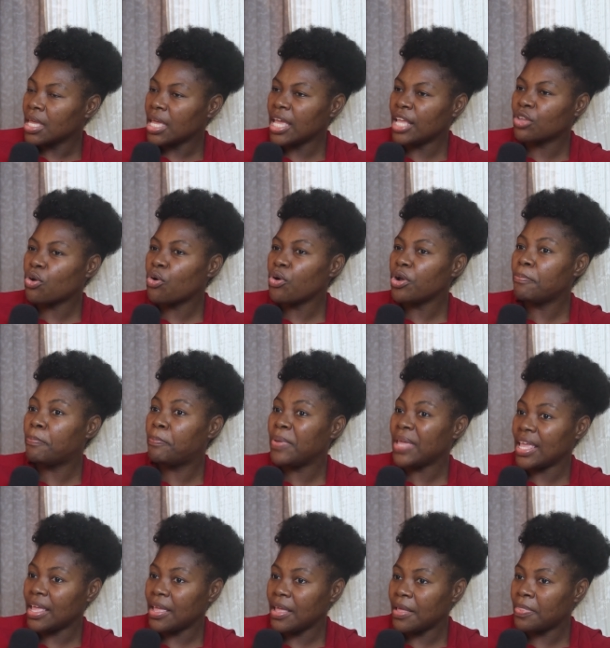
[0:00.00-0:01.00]
It could
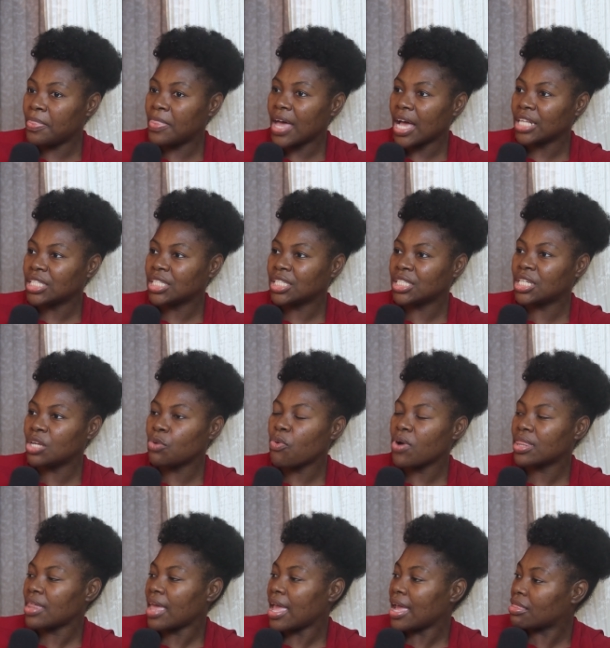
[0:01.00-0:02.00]
be that she
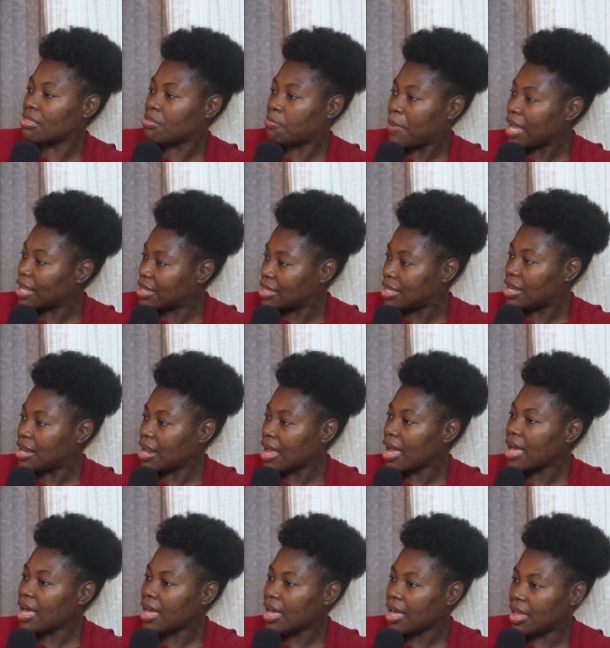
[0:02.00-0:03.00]
was expecting
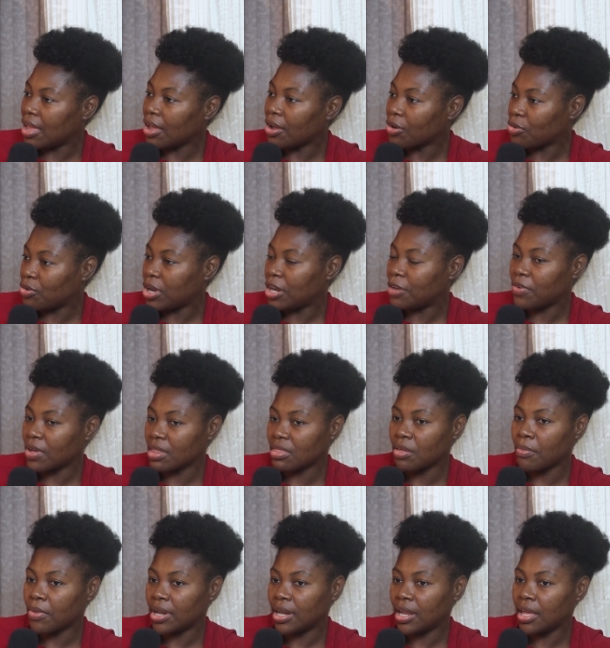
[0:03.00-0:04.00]
a higher grade for
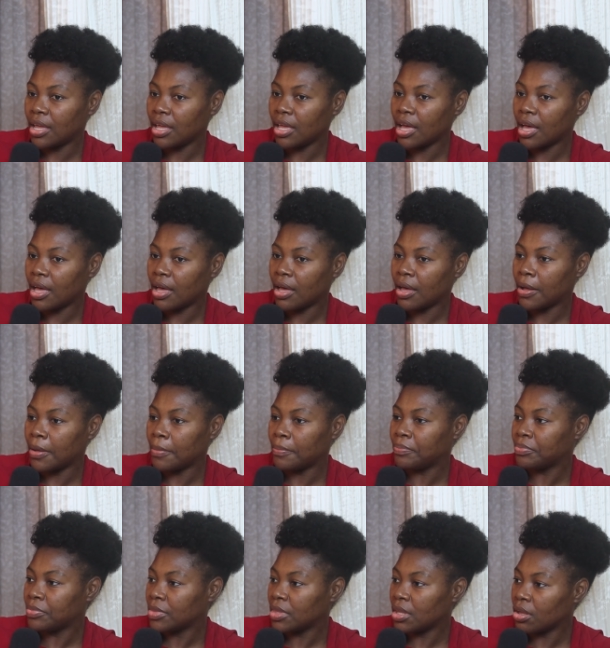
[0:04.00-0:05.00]
some of the
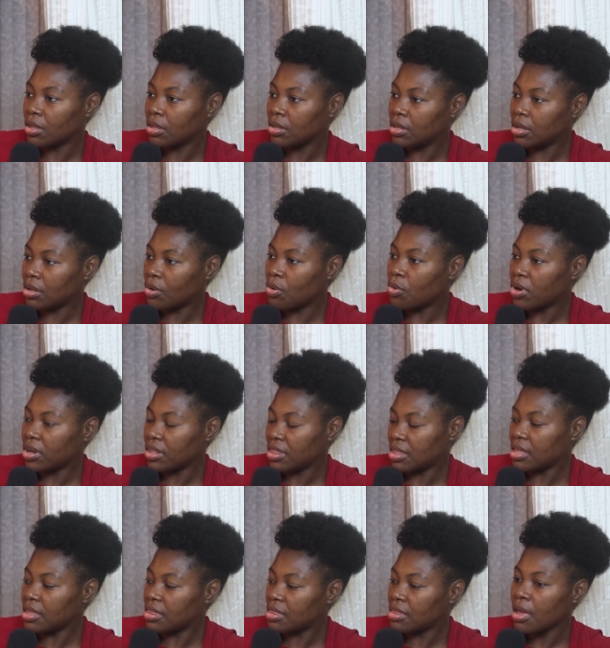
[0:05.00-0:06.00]

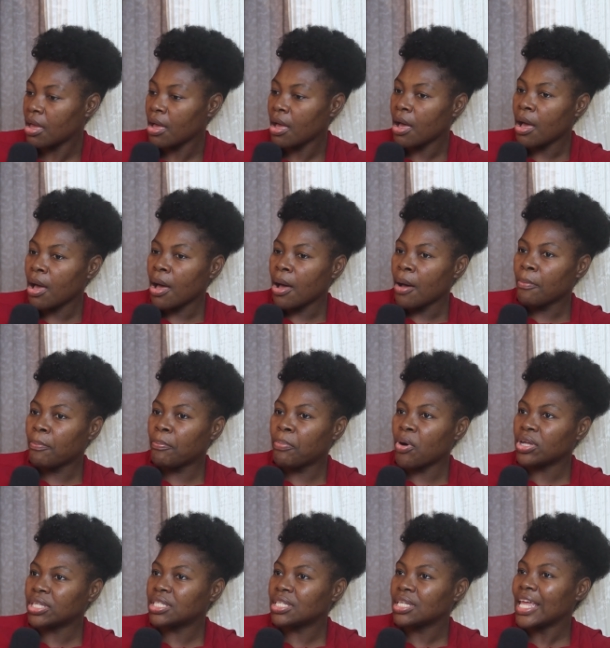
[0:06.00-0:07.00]
courses. Mm-hmm.
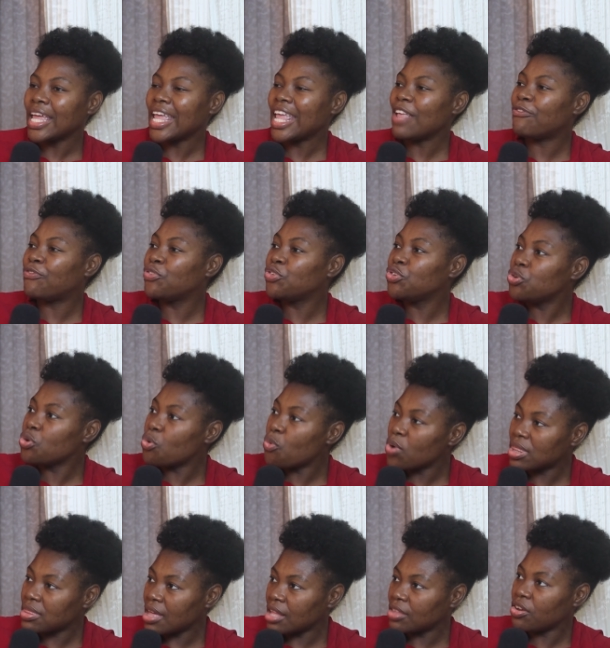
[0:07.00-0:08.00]
But if
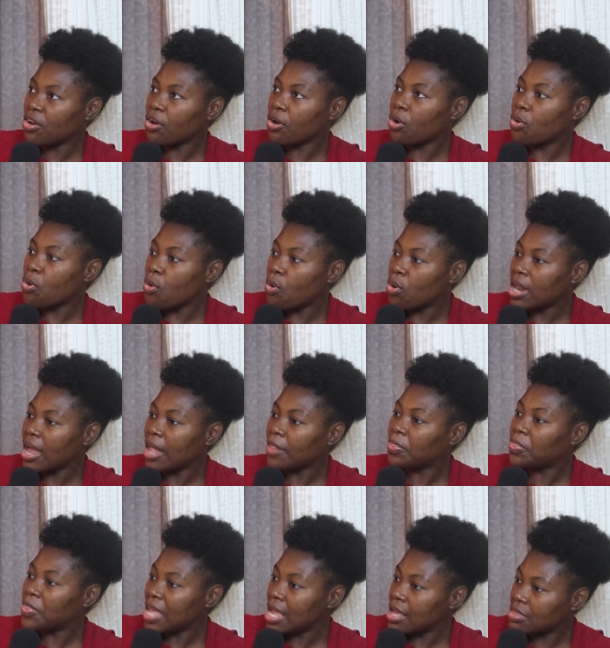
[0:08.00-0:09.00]
you set your goal
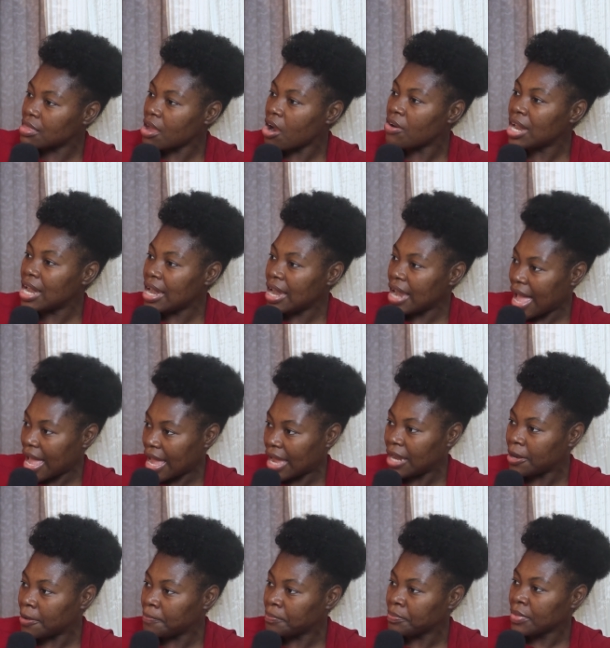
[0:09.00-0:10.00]
and things are in
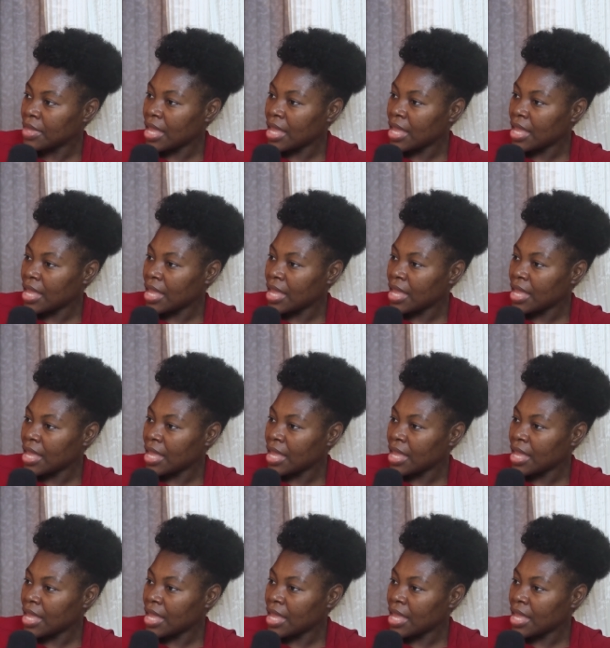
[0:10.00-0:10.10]
line